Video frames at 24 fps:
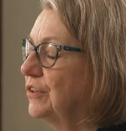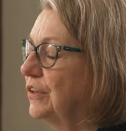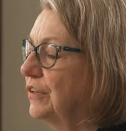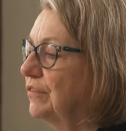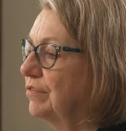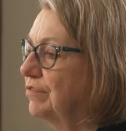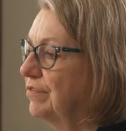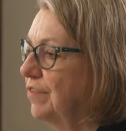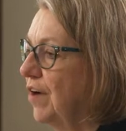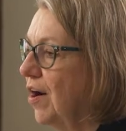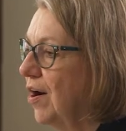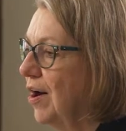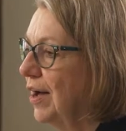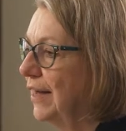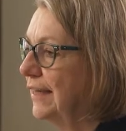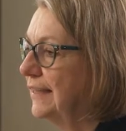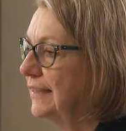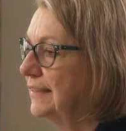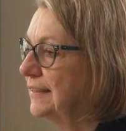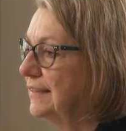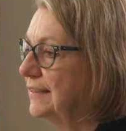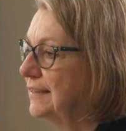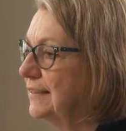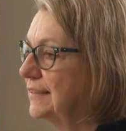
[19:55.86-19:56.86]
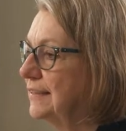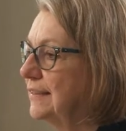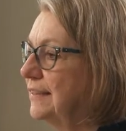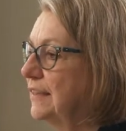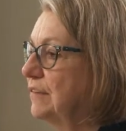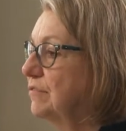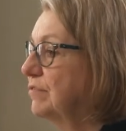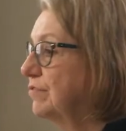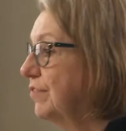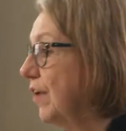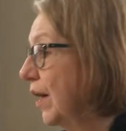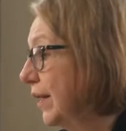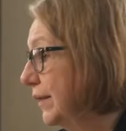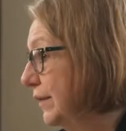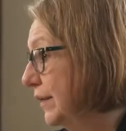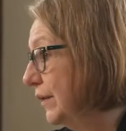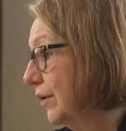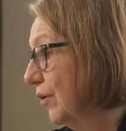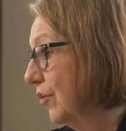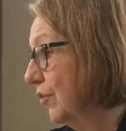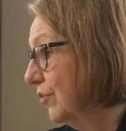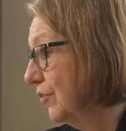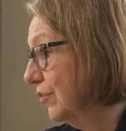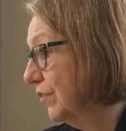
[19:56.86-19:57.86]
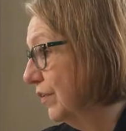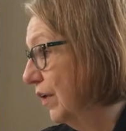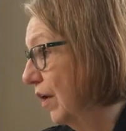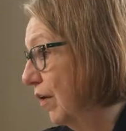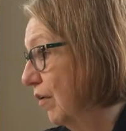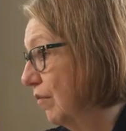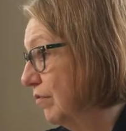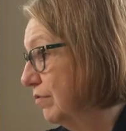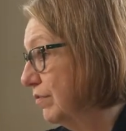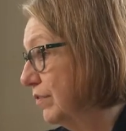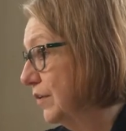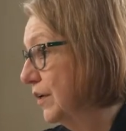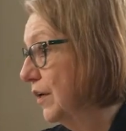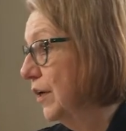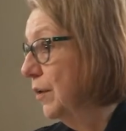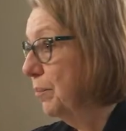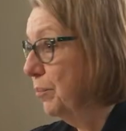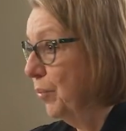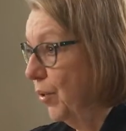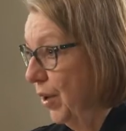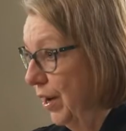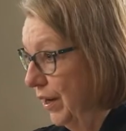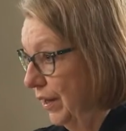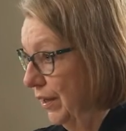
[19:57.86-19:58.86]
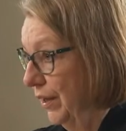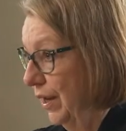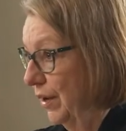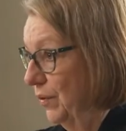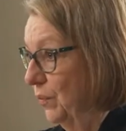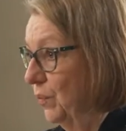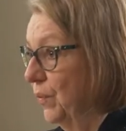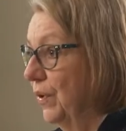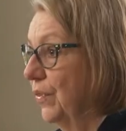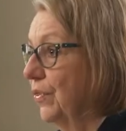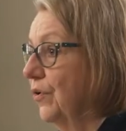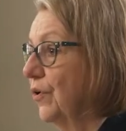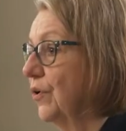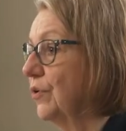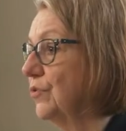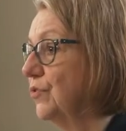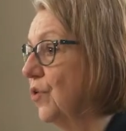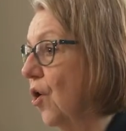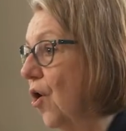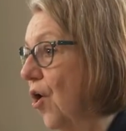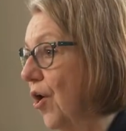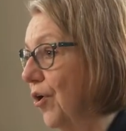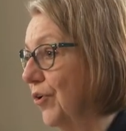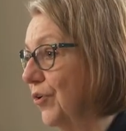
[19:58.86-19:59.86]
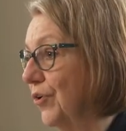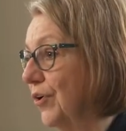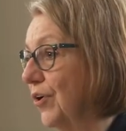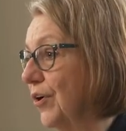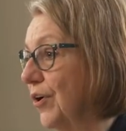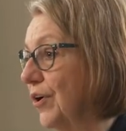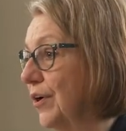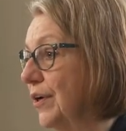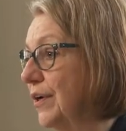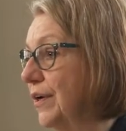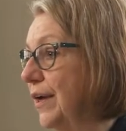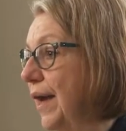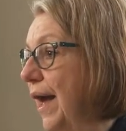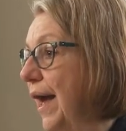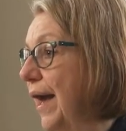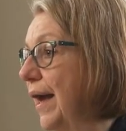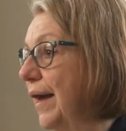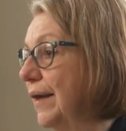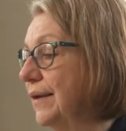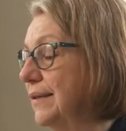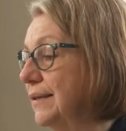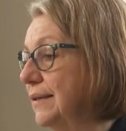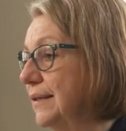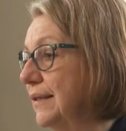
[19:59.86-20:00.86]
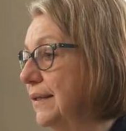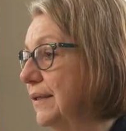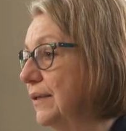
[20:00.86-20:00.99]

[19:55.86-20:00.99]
she finds in finding herself pregnant with her daughter and